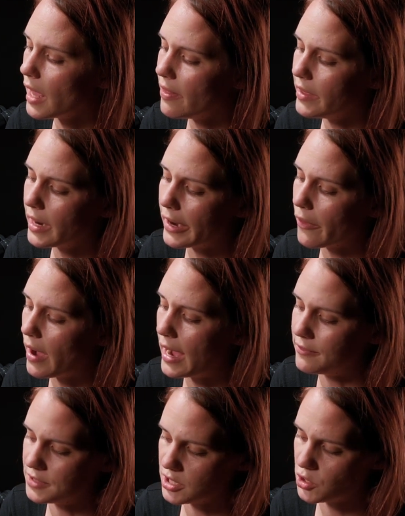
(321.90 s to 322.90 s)
And then I don't
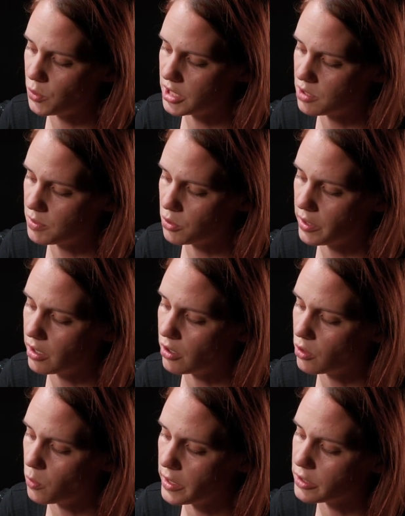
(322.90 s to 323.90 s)
have to switch between all
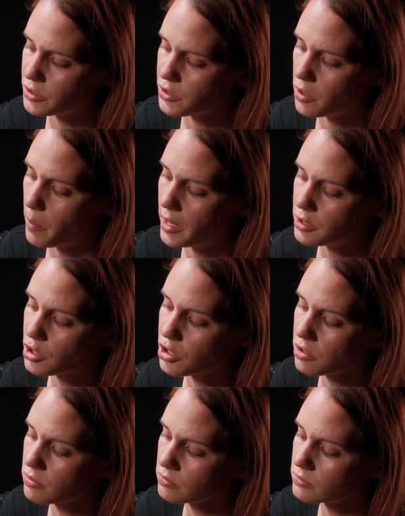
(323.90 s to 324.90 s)
the wheels so
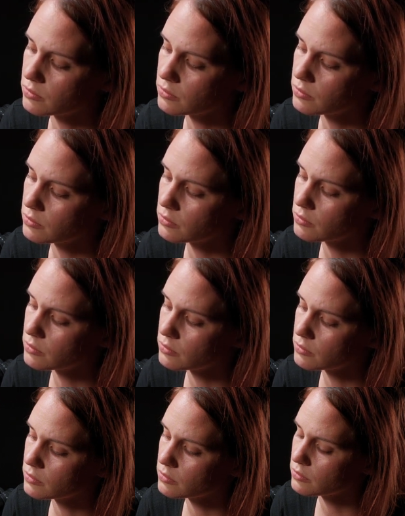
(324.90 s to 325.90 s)
much.
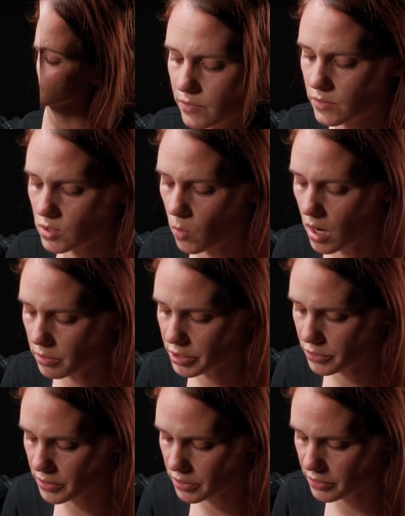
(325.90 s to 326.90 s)
So while we're
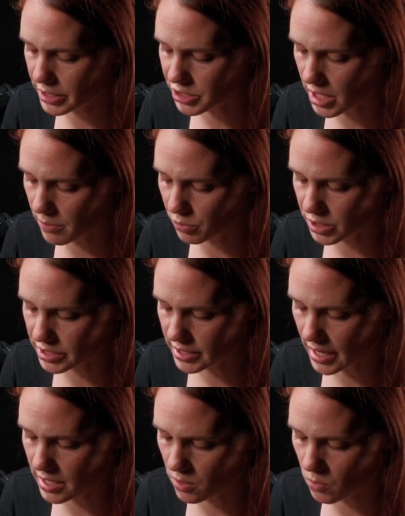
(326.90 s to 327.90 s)
doing the reshape, we
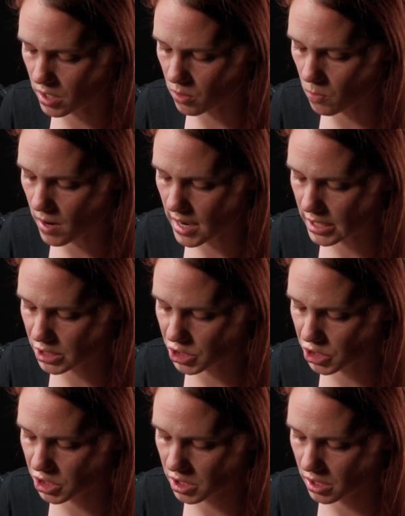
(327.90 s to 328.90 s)
just kind of want to
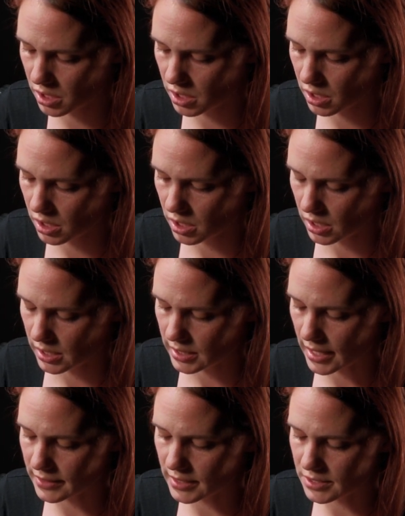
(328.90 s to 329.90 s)
watch
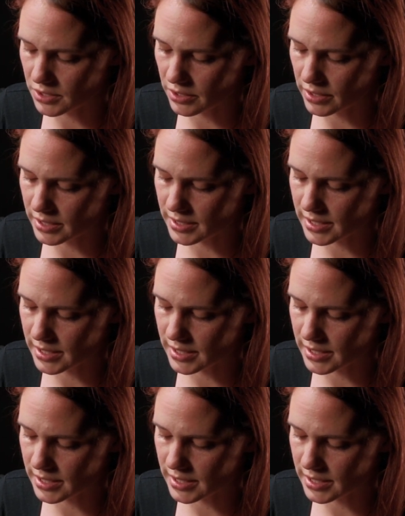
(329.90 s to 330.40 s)
that these are the